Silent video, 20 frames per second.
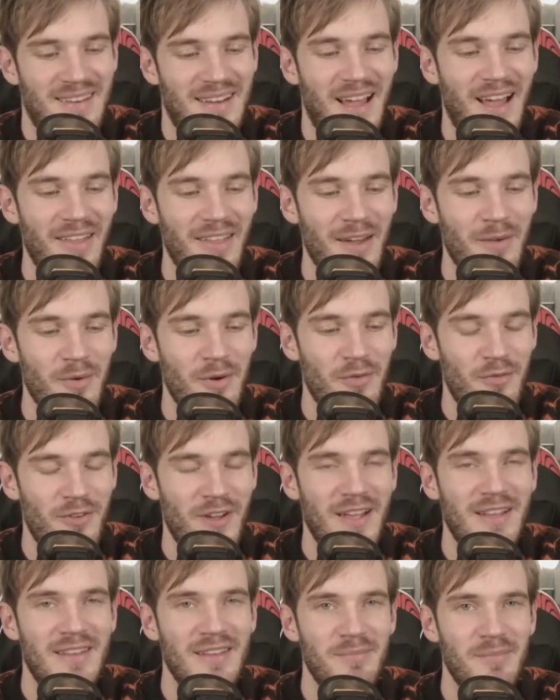how that would
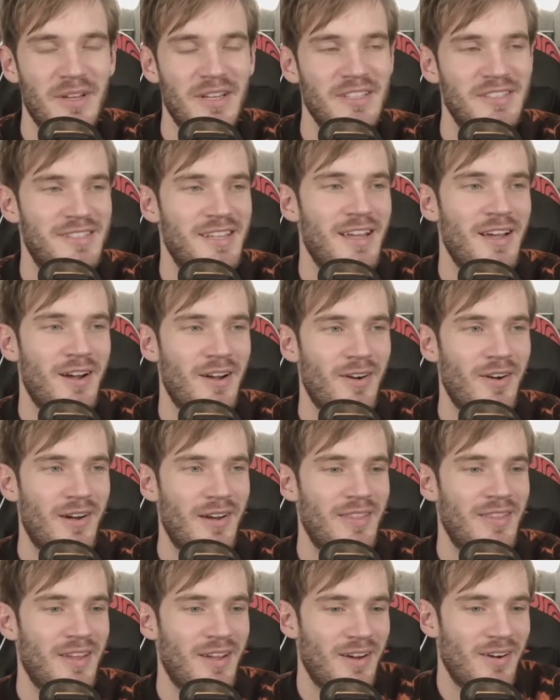affect it because they are
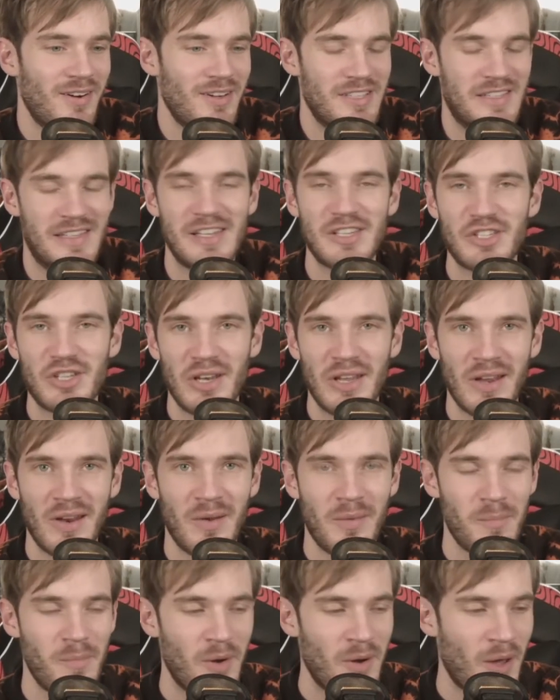they are essentially
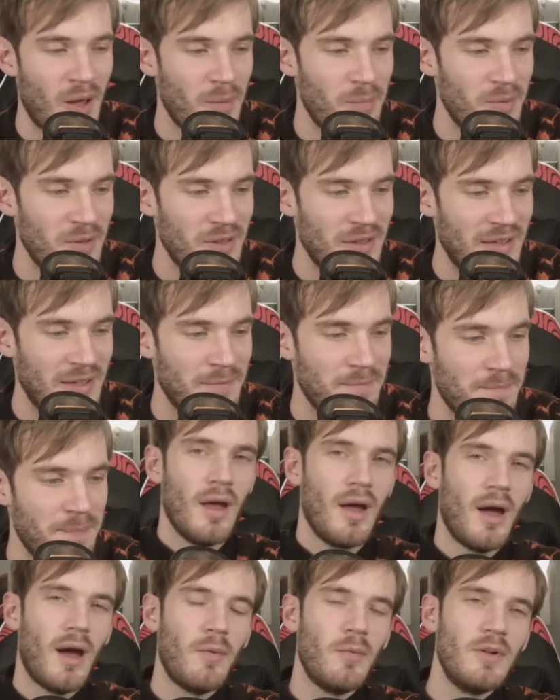a monopoly.
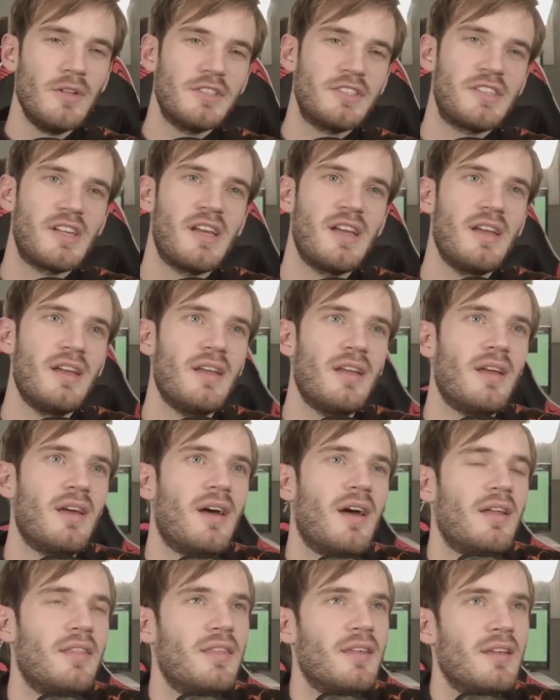I will say,
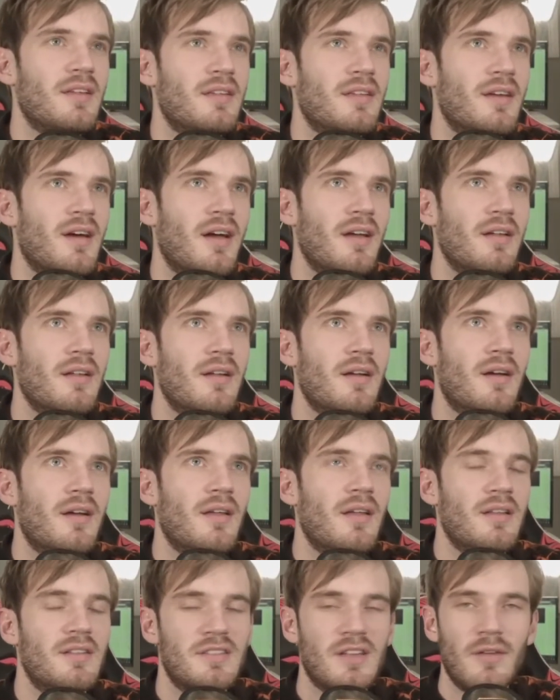I think I
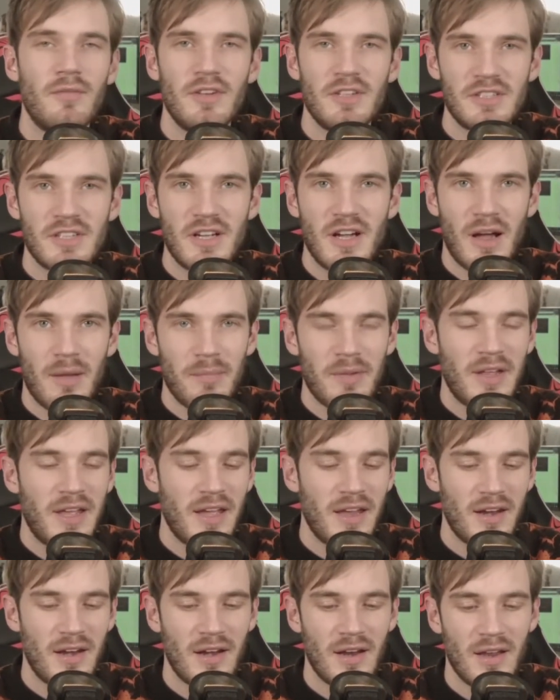it's obviously
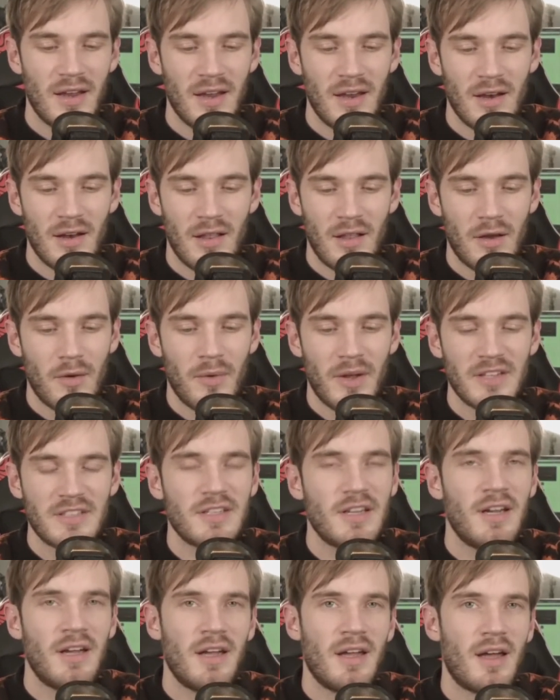complicated, and in a lot of ways,
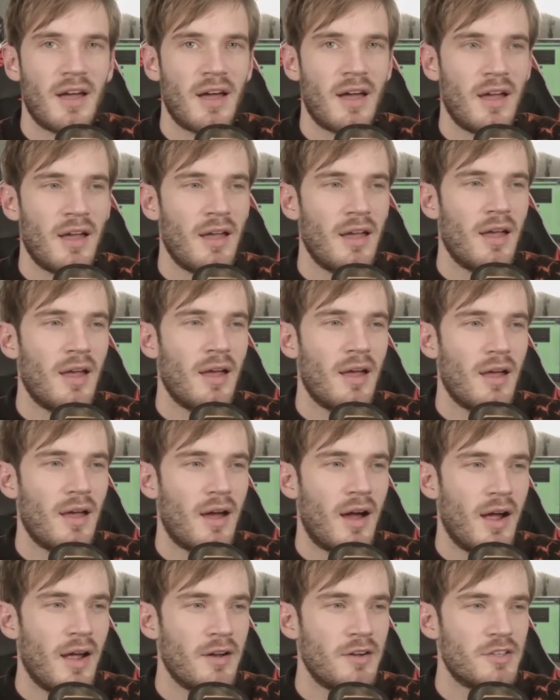I I uh,
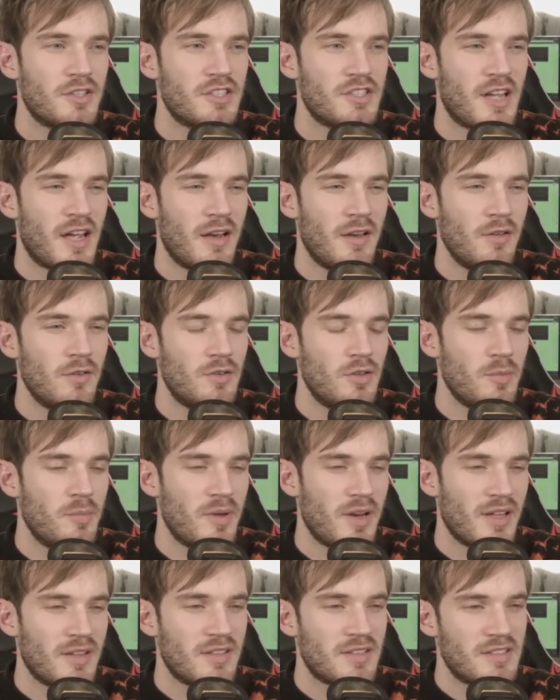I understand YouTube,
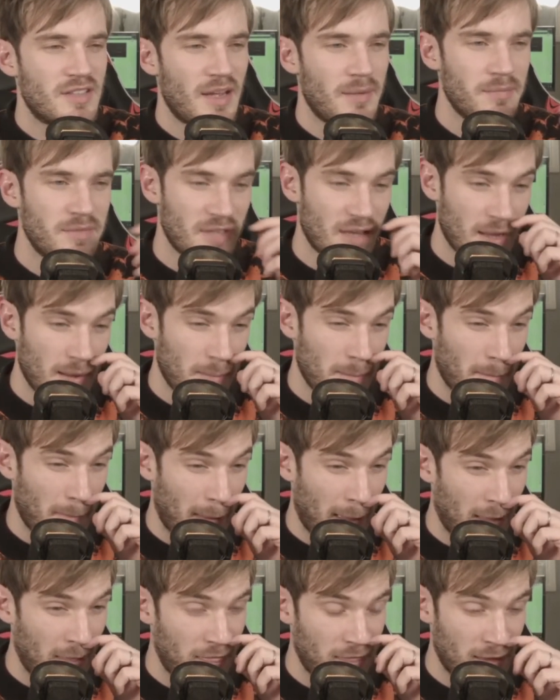but at the same time,
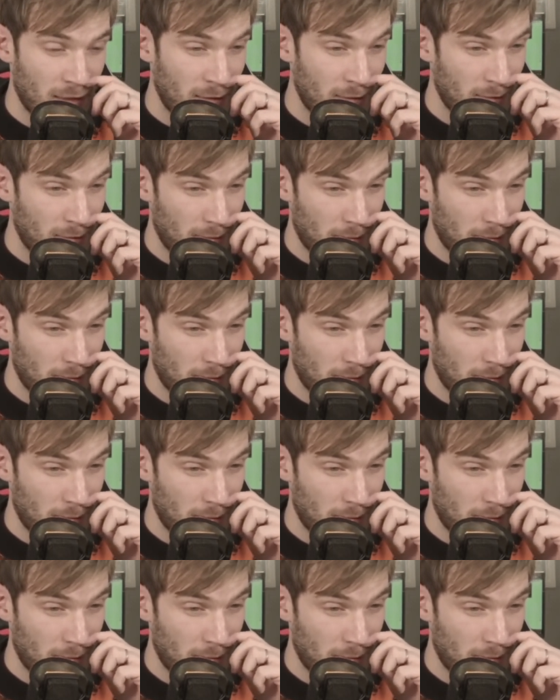I think